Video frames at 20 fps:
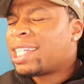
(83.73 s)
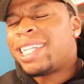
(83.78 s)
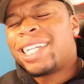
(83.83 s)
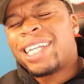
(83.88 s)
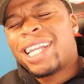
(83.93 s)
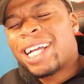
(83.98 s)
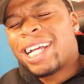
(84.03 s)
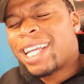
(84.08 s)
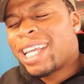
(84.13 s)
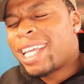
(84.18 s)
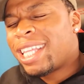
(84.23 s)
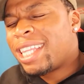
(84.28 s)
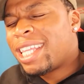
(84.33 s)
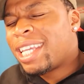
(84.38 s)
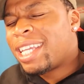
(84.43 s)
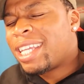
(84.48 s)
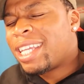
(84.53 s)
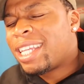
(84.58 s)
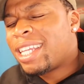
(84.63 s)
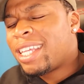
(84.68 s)
I can't
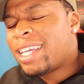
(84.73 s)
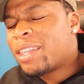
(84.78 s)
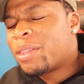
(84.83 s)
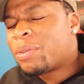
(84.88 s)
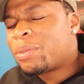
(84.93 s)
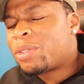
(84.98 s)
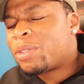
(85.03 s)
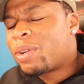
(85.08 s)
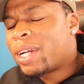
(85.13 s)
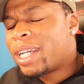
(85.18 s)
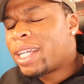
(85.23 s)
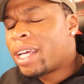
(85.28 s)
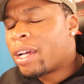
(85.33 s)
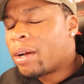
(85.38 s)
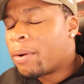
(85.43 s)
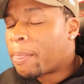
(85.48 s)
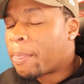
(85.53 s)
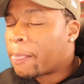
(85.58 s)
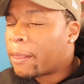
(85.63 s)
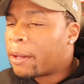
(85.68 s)
think of any other ones right
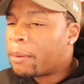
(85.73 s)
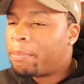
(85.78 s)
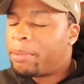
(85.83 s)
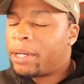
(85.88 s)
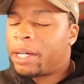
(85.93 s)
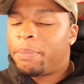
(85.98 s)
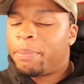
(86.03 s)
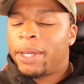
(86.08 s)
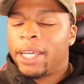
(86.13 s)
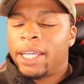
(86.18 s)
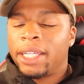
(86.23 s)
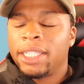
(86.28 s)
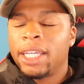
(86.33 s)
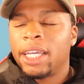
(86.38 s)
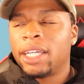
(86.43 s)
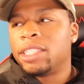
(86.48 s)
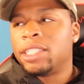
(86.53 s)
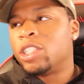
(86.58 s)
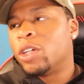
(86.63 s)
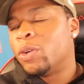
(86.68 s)
now. But man,
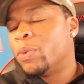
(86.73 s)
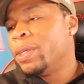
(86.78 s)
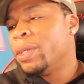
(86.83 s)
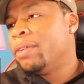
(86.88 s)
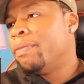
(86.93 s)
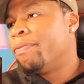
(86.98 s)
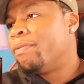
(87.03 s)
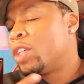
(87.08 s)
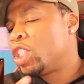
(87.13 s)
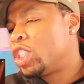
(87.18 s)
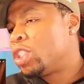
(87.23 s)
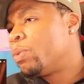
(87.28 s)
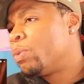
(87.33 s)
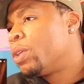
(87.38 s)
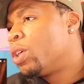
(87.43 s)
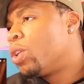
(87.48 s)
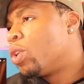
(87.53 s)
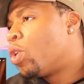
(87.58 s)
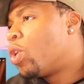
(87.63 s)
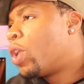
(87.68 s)
yeah, so we're
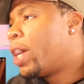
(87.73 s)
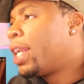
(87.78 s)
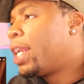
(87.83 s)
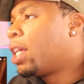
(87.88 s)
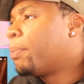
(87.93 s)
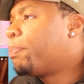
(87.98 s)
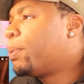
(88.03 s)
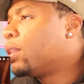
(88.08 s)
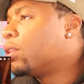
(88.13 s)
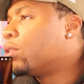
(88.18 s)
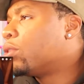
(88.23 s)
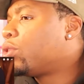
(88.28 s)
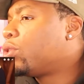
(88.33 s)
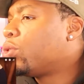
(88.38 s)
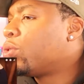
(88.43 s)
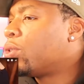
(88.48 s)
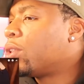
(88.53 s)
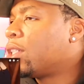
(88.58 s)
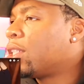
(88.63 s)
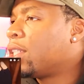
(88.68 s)
gonna go ahead and put those
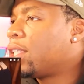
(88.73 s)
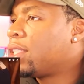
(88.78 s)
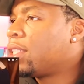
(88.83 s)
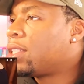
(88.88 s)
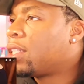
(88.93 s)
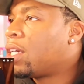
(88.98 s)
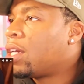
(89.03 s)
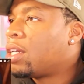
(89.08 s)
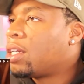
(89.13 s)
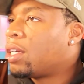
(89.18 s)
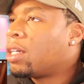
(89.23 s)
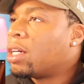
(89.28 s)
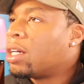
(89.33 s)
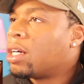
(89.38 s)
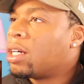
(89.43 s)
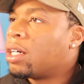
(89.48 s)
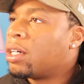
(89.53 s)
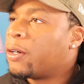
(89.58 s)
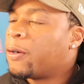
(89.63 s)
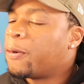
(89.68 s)
two on the list.
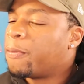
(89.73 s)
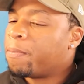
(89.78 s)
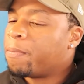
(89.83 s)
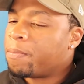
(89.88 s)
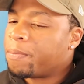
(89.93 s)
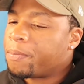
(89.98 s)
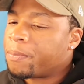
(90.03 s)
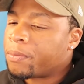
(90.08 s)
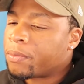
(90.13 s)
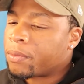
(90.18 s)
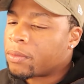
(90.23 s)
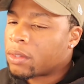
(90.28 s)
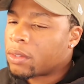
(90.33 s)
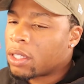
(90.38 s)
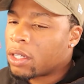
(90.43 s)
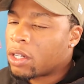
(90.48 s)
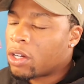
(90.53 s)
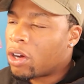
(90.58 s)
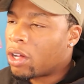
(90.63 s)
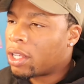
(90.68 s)
And
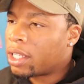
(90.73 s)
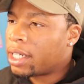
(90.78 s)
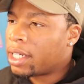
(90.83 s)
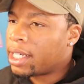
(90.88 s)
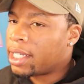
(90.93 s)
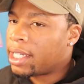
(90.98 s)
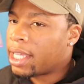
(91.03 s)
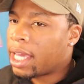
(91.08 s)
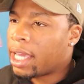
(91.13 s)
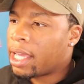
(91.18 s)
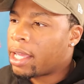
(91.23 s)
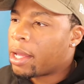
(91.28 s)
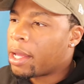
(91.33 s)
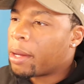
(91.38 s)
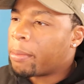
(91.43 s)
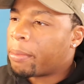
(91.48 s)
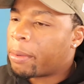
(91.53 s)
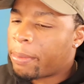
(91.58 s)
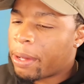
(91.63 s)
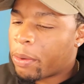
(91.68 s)
call it a day.
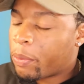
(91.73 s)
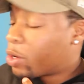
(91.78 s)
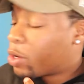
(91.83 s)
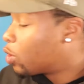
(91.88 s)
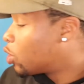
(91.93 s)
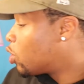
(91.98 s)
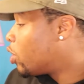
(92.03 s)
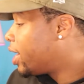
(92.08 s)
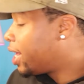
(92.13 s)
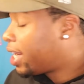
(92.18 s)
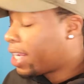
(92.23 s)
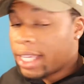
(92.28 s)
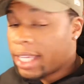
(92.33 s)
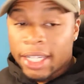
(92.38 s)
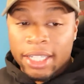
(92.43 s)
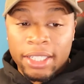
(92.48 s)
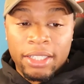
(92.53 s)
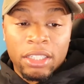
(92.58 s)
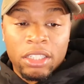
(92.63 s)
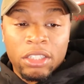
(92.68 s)
But man, we're gonna go ahead and
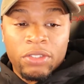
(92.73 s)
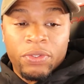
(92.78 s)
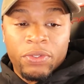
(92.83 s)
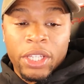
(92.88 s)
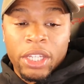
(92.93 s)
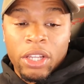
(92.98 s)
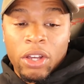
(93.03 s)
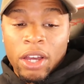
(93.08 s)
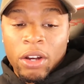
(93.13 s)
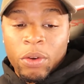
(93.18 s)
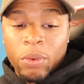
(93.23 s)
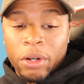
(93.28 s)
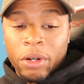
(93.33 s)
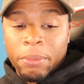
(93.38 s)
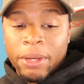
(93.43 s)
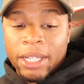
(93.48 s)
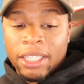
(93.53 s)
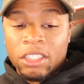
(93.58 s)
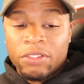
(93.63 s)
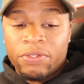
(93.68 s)
get into this video. I don't want to
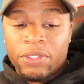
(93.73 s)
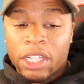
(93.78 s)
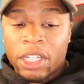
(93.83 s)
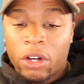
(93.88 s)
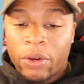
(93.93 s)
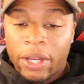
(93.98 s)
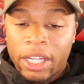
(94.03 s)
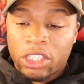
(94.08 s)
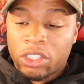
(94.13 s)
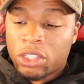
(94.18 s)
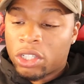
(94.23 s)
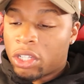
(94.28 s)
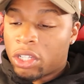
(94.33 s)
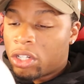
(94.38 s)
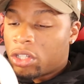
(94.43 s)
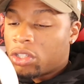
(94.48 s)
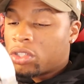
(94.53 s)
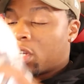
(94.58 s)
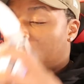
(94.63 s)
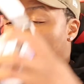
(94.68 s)
make this video extra
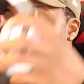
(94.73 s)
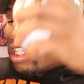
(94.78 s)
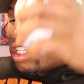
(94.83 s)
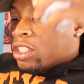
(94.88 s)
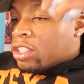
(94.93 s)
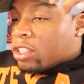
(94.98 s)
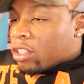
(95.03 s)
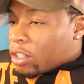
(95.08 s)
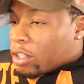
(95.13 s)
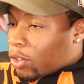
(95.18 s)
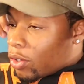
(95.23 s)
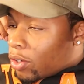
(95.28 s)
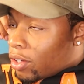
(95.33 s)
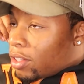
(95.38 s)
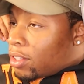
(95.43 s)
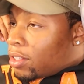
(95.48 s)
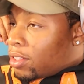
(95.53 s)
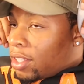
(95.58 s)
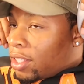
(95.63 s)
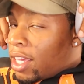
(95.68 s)
long. So
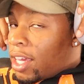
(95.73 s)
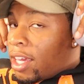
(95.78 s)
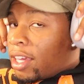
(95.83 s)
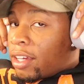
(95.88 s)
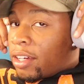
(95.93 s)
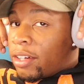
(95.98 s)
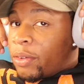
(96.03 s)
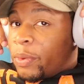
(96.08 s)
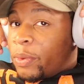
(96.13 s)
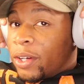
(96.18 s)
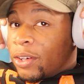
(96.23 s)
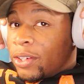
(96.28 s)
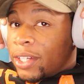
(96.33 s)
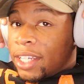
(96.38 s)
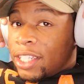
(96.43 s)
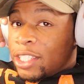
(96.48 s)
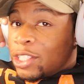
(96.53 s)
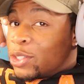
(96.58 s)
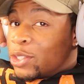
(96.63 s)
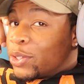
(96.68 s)
yeah, we're gonna
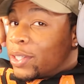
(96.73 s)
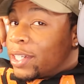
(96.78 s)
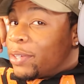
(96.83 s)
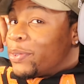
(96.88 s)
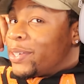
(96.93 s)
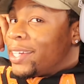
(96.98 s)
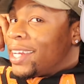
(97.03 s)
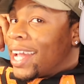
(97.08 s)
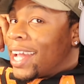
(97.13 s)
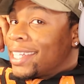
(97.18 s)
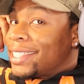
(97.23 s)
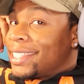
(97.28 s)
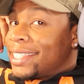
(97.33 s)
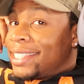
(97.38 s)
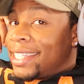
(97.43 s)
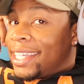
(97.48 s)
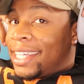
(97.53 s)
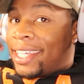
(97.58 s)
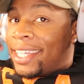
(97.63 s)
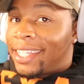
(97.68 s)
get into it and react to
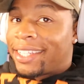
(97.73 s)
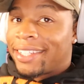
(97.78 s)
see